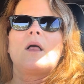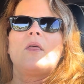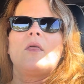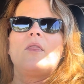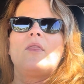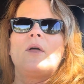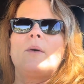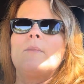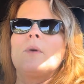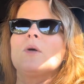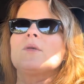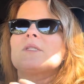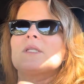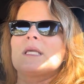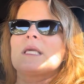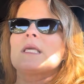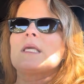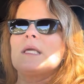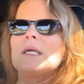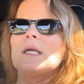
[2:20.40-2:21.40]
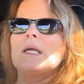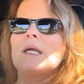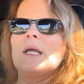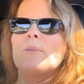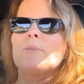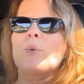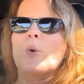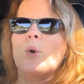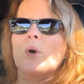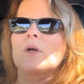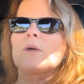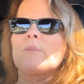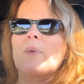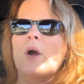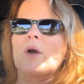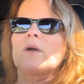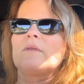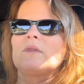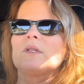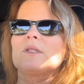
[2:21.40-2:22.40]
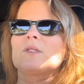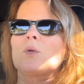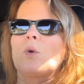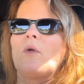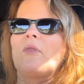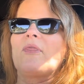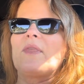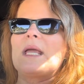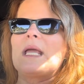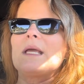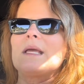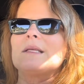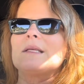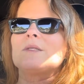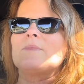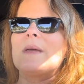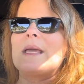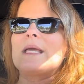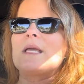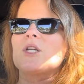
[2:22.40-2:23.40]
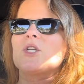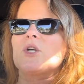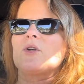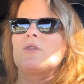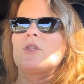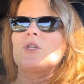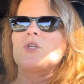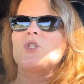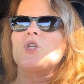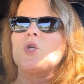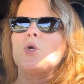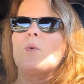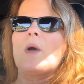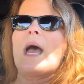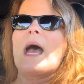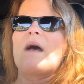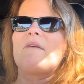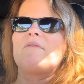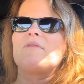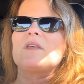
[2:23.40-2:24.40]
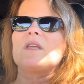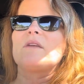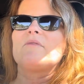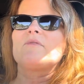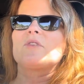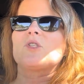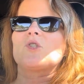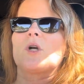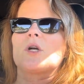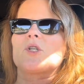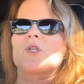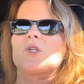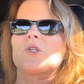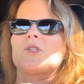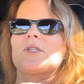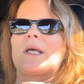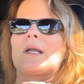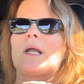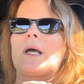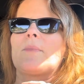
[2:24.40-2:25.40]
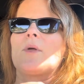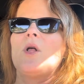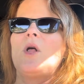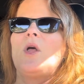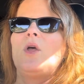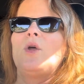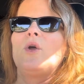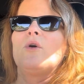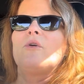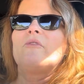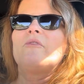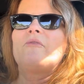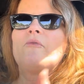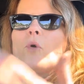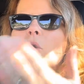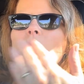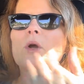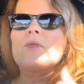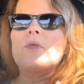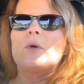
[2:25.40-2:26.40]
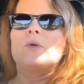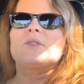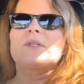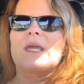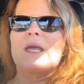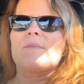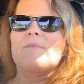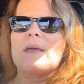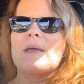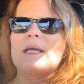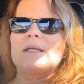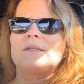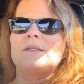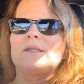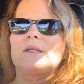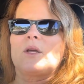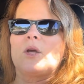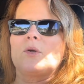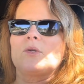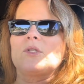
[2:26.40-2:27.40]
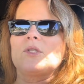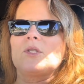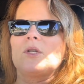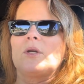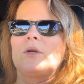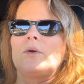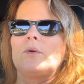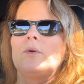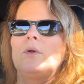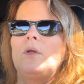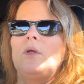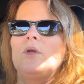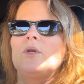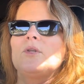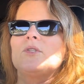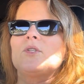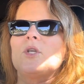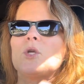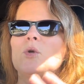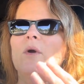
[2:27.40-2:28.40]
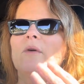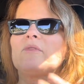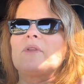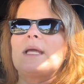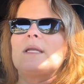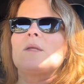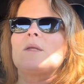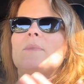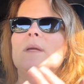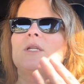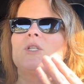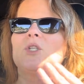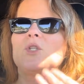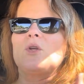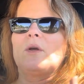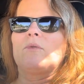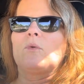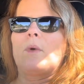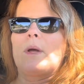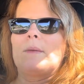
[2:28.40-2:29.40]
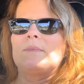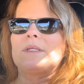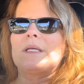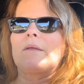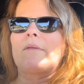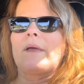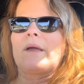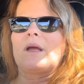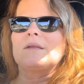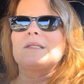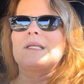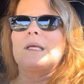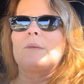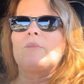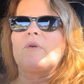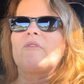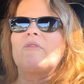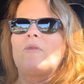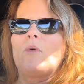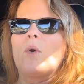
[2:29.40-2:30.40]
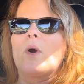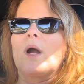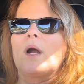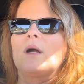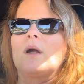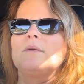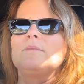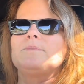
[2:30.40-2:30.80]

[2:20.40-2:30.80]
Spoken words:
the most key important part of this whole thing is making sure that you have the infrastructure set up for those campaigns to go to. So you have landing pages, you have the website, like I said before,